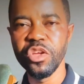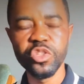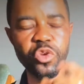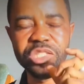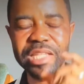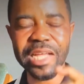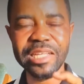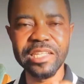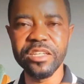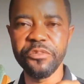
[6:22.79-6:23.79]
Don't start
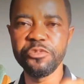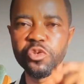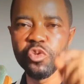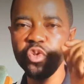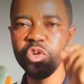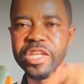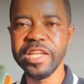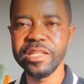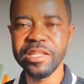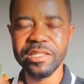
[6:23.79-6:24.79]
it if you don't
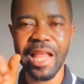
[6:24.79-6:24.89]
hit this